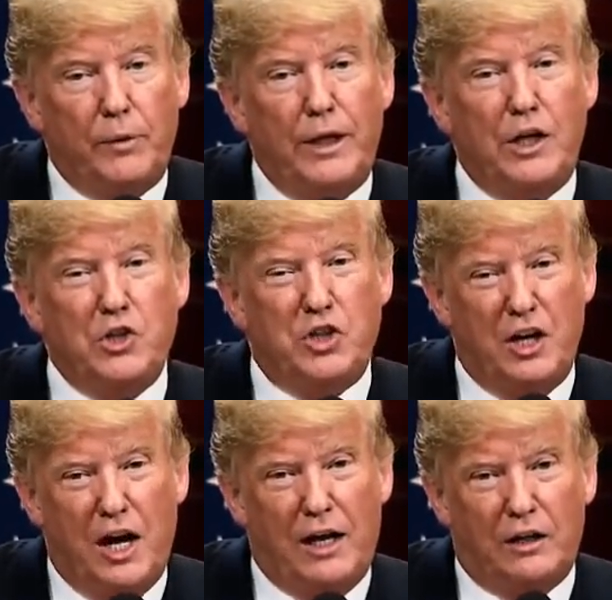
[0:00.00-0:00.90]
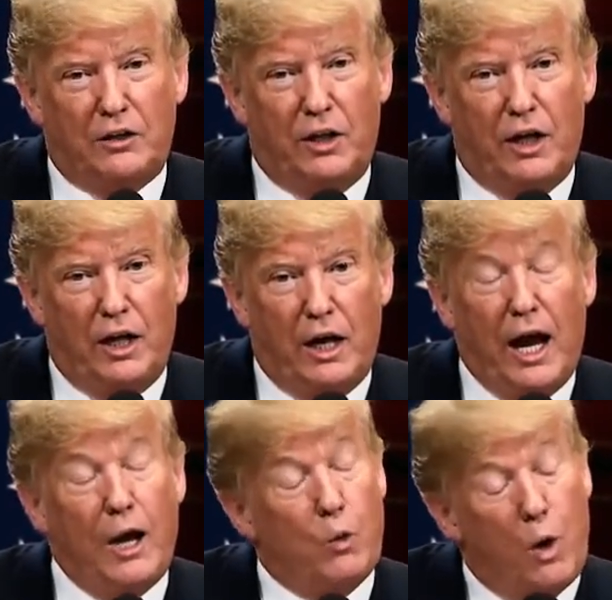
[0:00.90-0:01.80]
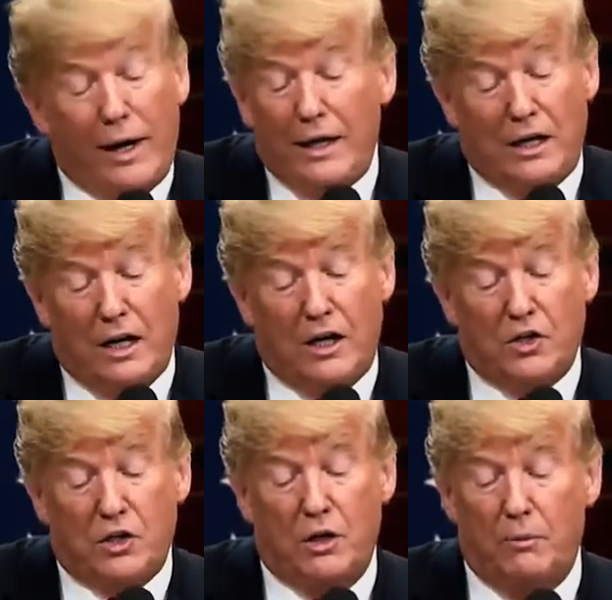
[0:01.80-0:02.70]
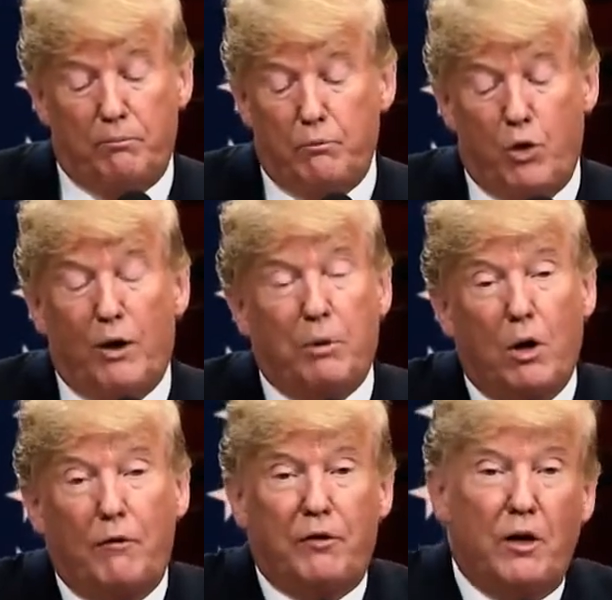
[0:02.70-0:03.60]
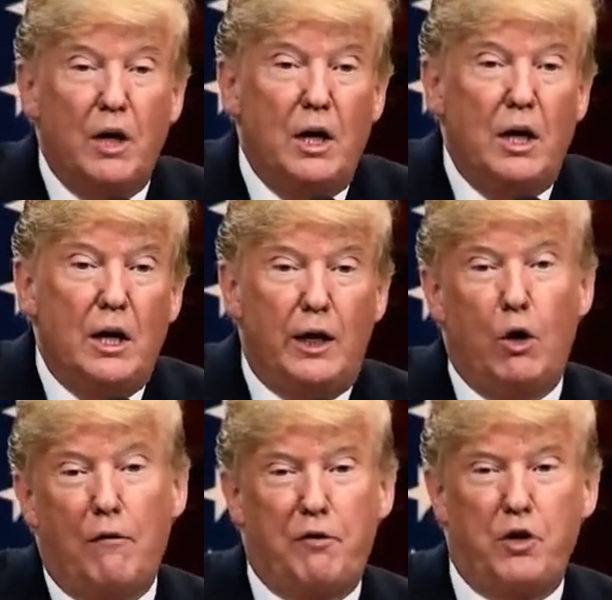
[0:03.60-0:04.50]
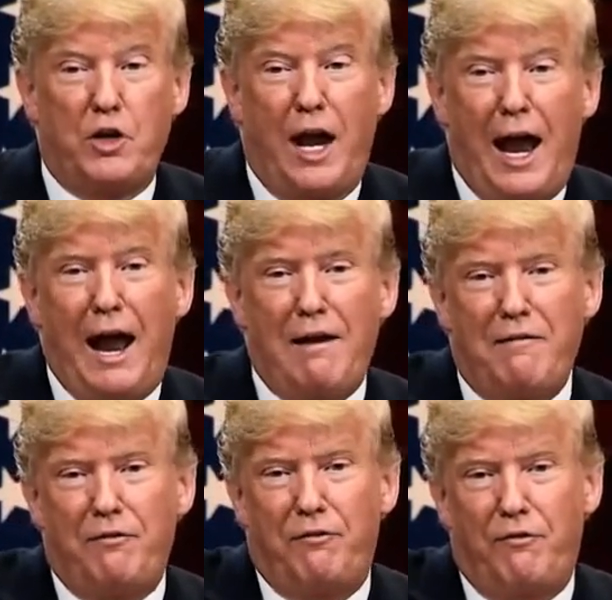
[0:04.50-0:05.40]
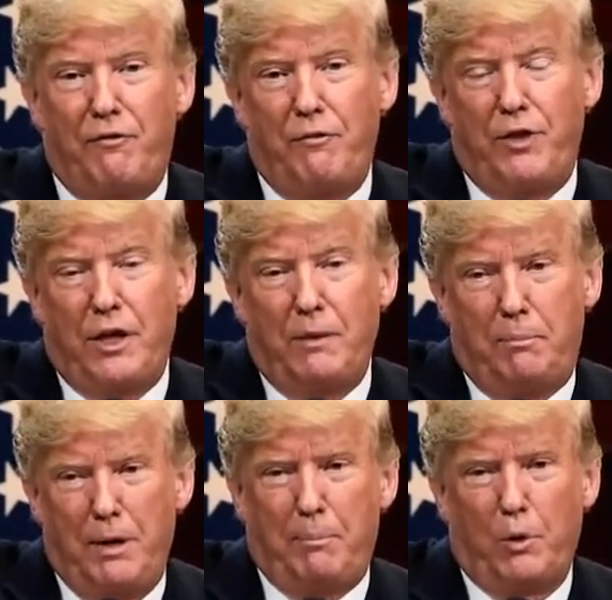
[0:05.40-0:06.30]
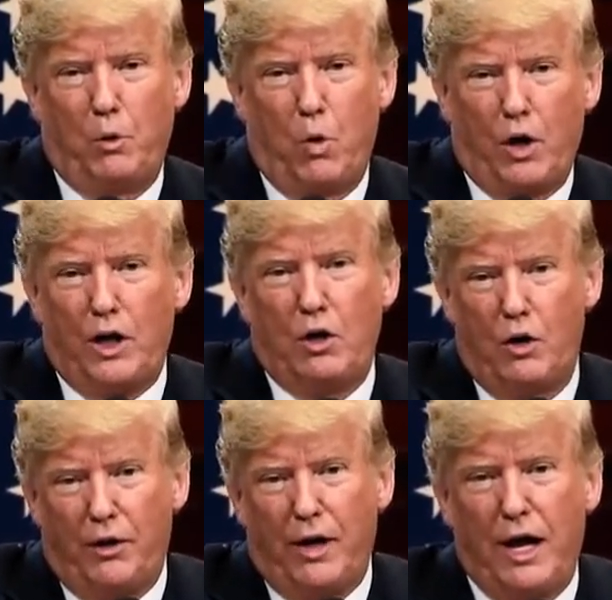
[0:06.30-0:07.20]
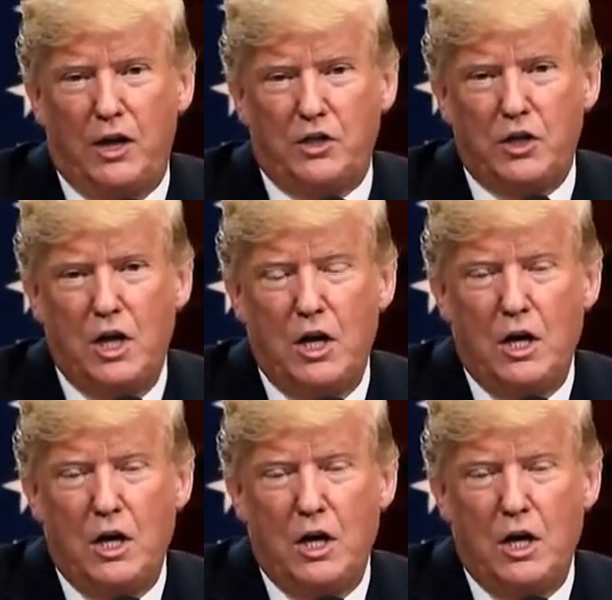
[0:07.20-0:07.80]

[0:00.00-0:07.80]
in his denial today. And what he did is an incredible offer. He offered to have the people working on the case